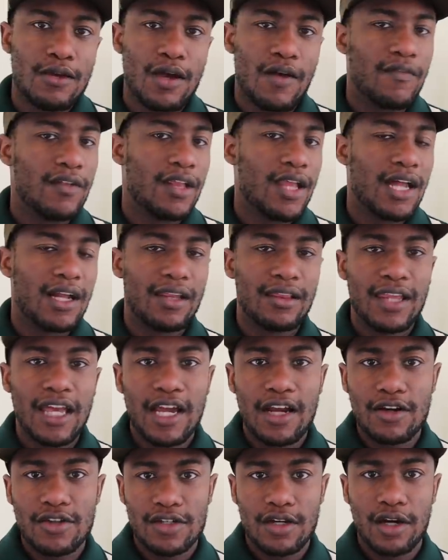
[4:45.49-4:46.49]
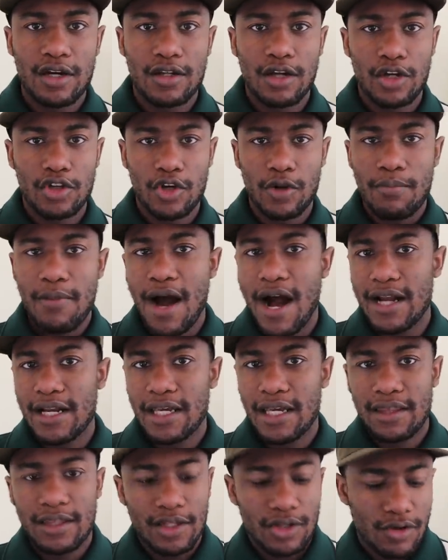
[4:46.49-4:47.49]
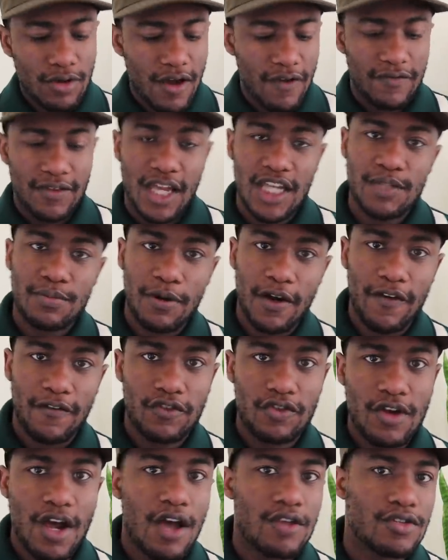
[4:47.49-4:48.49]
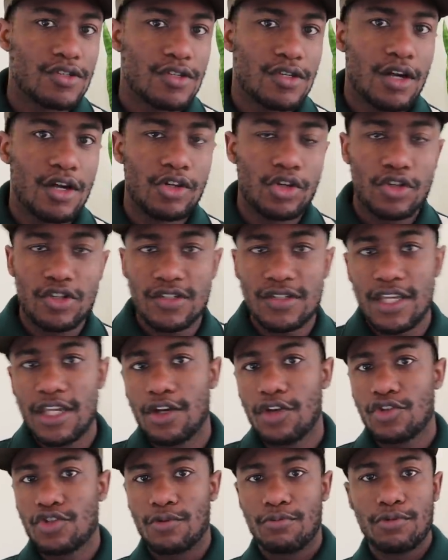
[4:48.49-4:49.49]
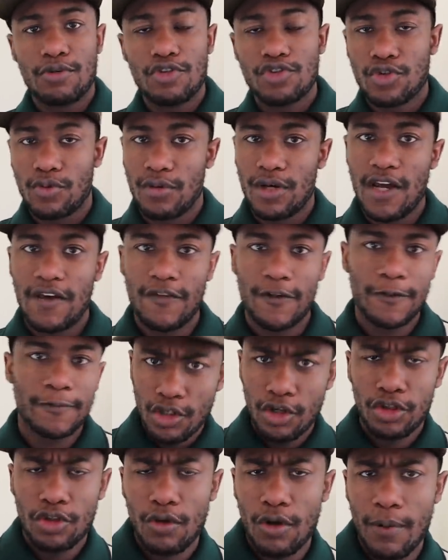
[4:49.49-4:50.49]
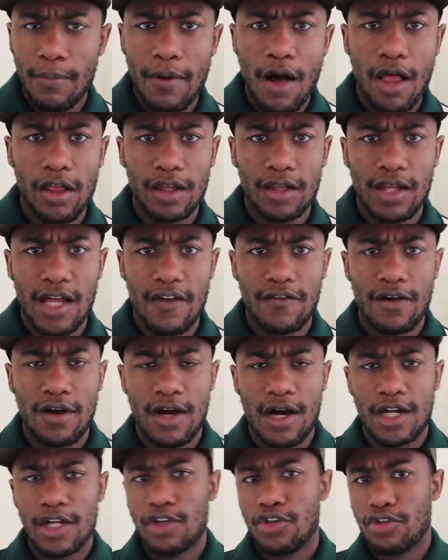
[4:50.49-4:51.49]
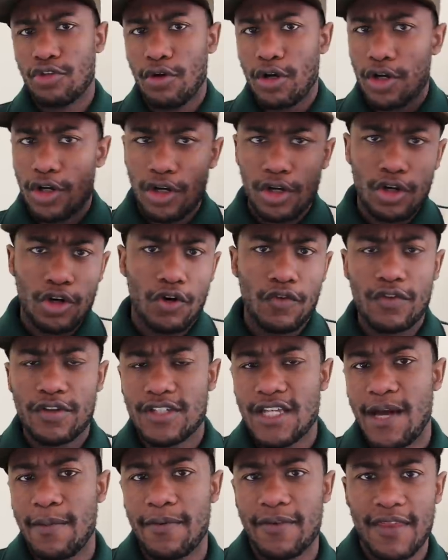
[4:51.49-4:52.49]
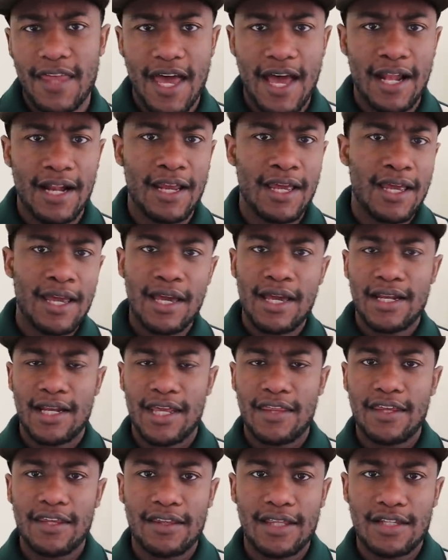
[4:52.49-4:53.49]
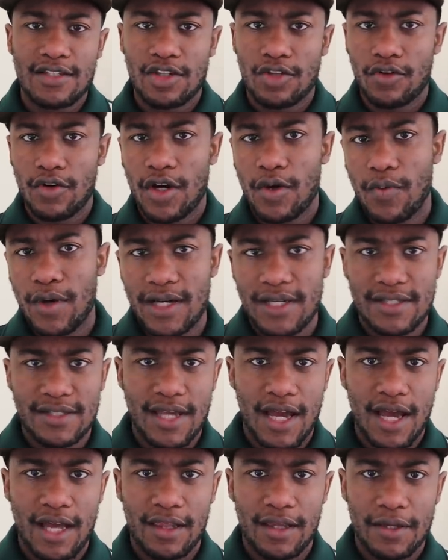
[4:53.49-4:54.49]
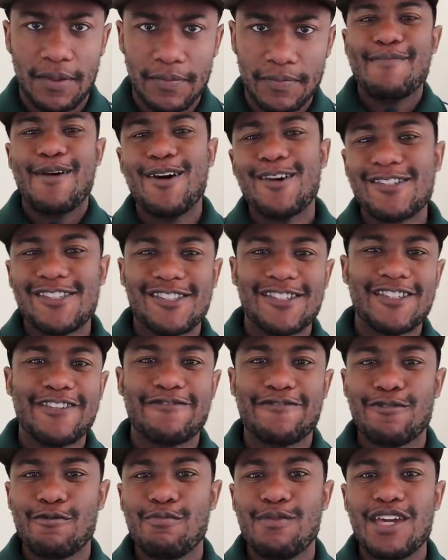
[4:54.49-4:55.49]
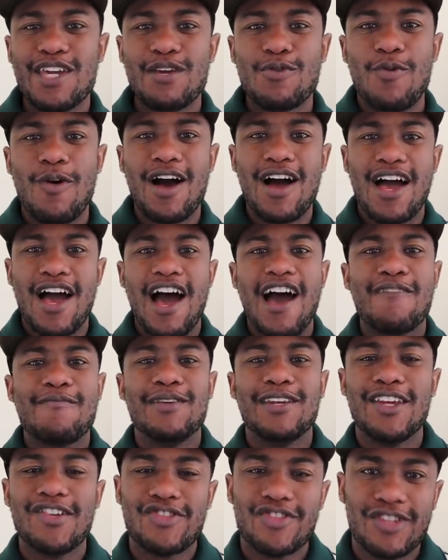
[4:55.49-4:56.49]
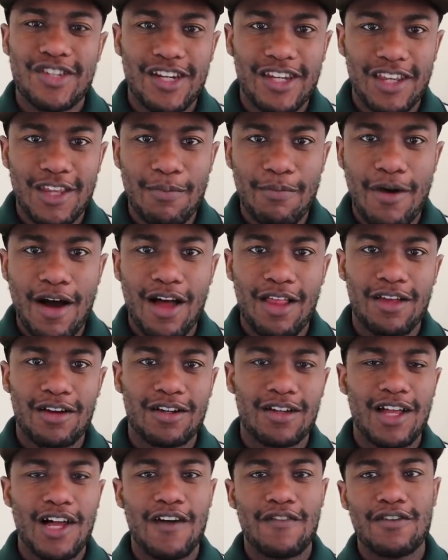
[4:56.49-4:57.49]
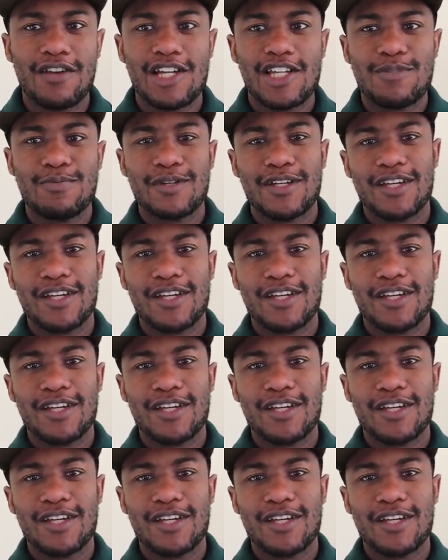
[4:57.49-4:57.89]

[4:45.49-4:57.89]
you have a lot of layers on on your body and then you have a nice pair of trousers on or sneakers or boots or whatever. You throw a balaclava on, you throw a hood over top of that, and I think that's a great way to style it. Personally, for me, why I've been interested in the balaclava is